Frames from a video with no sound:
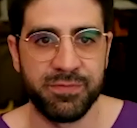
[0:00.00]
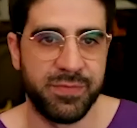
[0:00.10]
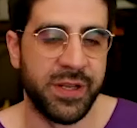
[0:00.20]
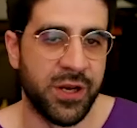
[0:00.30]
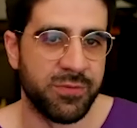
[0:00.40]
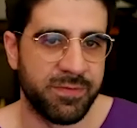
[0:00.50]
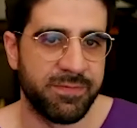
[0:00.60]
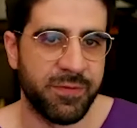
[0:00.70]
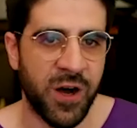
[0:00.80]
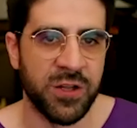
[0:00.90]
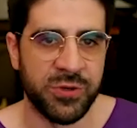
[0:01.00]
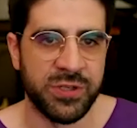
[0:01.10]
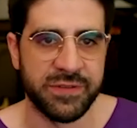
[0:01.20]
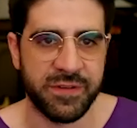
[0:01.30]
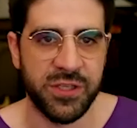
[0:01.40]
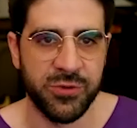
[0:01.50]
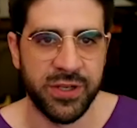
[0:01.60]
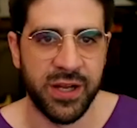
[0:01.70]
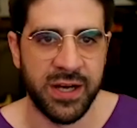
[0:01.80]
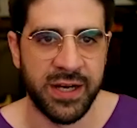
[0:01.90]
you know, followers of
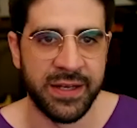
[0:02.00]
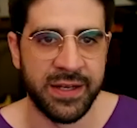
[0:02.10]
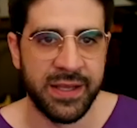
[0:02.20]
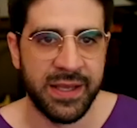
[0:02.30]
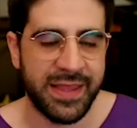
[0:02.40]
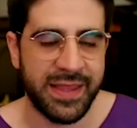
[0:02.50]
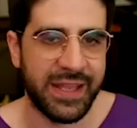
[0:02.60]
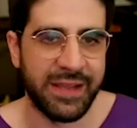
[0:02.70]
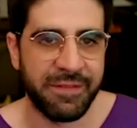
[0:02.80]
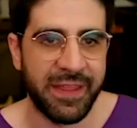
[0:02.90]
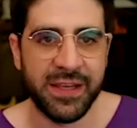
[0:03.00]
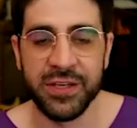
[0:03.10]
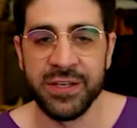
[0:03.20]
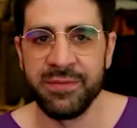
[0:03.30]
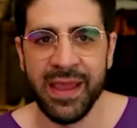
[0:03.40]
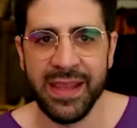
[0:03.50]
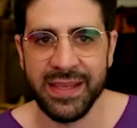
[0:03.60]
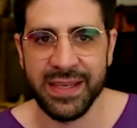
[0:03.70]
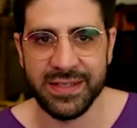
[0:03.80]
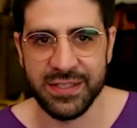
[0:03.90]
QAnon that if they couldn't make
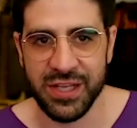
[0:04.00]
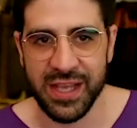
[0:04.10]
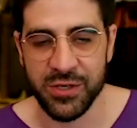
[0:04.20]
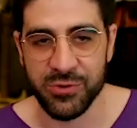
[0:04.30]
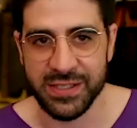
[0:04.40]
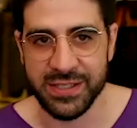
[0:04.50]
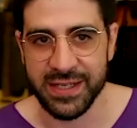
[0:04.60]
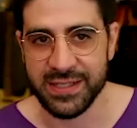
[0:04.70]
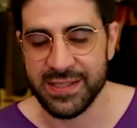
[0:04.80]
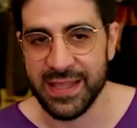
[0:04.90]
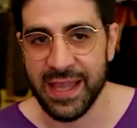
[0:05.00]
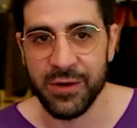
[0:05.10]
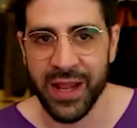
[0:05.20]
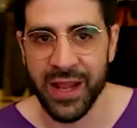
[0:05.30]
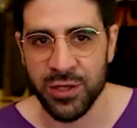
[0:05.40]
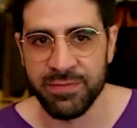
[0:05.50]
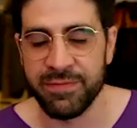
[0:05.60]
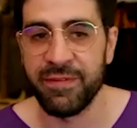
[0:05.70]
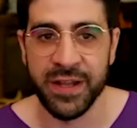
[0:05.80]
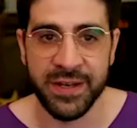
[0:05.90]
it to January 6th, they would help
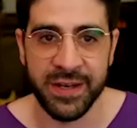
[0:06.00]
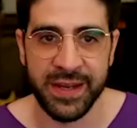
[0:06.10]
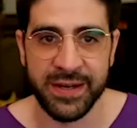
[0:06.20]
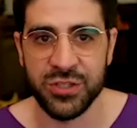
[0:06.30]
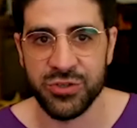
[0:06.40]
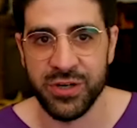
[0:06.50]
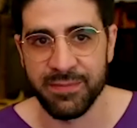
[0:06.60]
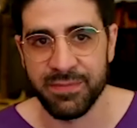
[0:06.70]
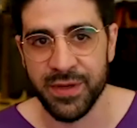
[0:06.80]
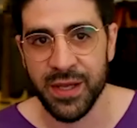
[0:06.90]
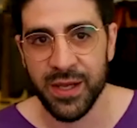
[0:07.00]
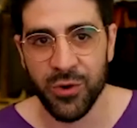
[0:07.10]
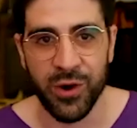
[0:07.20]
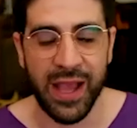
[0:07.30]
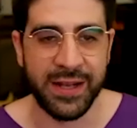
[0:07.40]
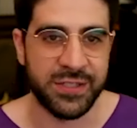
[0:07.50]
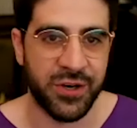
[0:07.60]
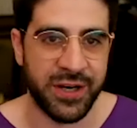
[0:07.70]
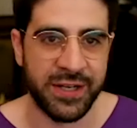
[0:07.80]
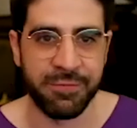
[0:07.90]
fund their trip and
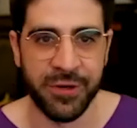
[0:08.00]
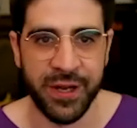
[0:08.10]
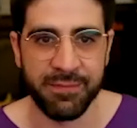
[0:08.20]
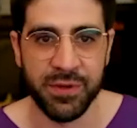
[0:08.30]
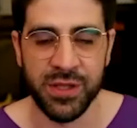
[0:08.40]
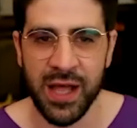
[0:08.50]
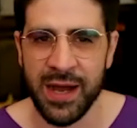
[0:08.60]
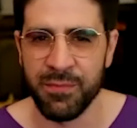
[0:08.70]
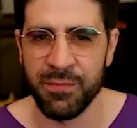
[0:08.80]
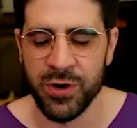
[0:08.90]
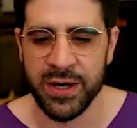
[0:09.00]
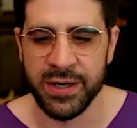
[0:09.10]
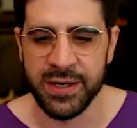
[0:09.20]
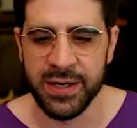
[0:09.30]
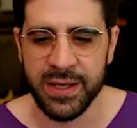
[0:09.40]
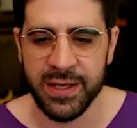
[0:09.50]
starting to put up a lot more